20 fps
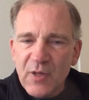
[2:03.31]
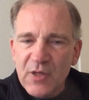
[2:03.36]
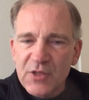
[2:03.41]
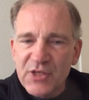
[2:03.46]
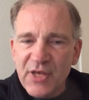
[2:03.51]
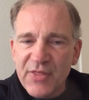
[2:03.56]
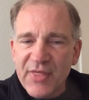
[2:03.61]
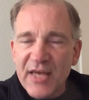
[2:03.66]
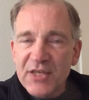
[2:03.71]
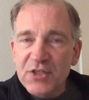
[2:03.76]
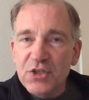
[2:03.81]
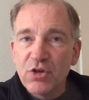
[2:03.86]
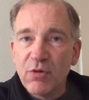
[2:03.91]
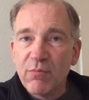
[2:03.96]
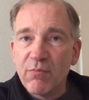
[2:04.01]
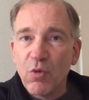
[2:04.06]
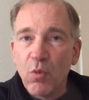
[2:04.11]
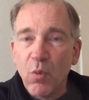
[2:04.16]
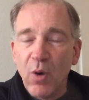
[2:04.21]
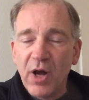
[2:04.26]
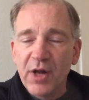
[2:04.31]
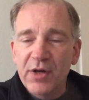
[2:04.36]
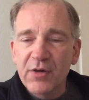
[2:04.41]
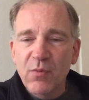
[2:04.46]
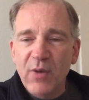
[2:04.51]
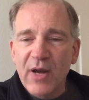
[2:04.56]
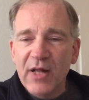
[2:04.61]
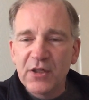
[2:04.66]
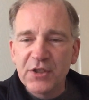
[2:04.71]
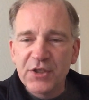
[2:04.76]
So that's number
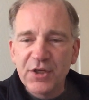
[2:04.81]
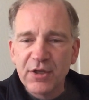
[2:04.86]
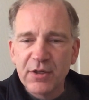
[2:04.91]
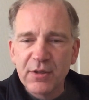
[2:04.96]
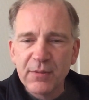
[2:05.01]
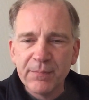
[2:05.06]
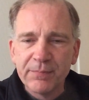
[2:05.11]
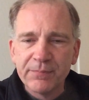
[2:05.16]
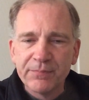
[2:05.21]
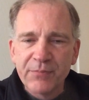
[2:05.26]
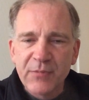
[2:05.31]
one, well done.